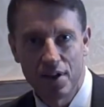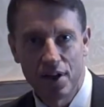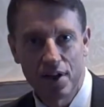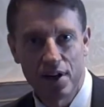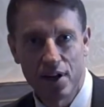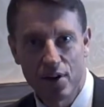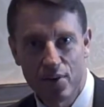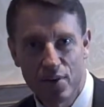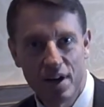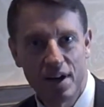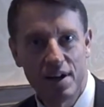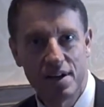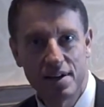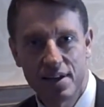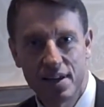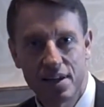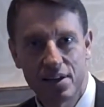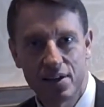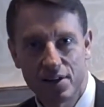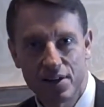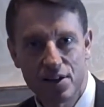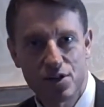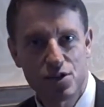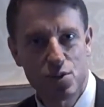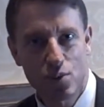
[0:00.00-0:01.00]
that you're in a
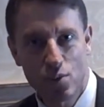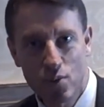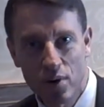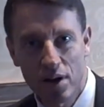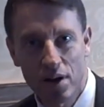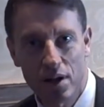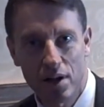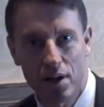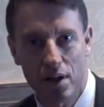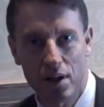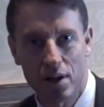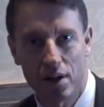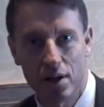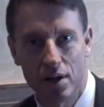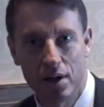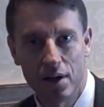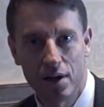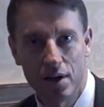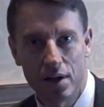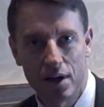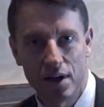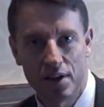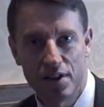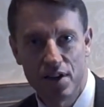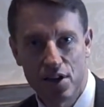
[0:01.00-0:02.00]
deal that's real,
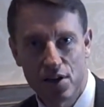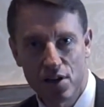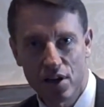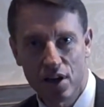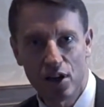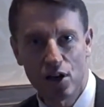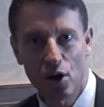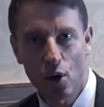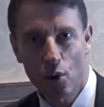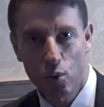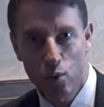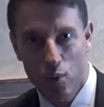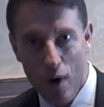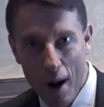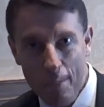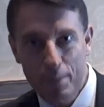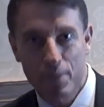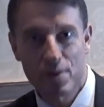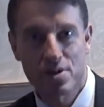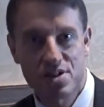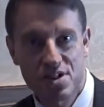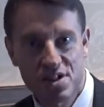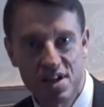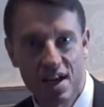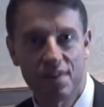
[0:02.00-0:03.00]
and that you can go
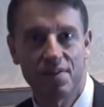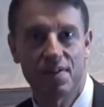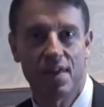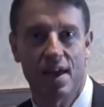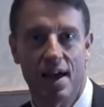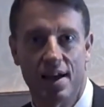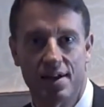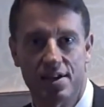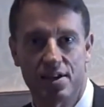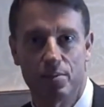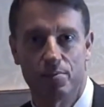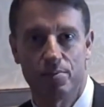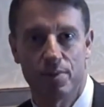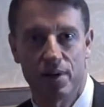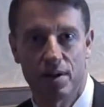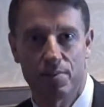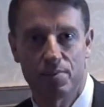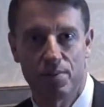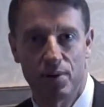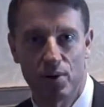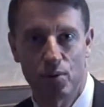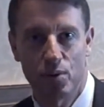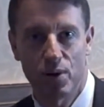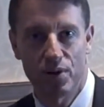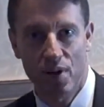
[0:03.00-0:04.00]
represent that to
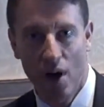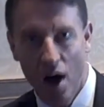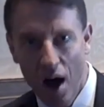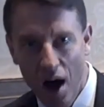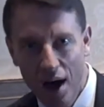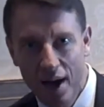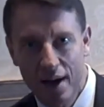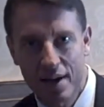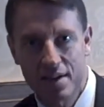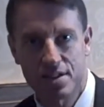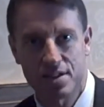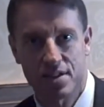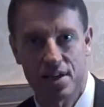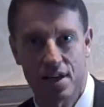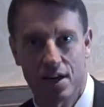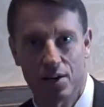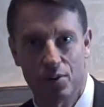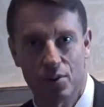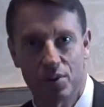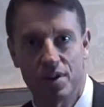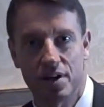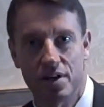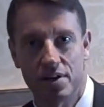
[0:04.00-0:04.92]
people with honesty and with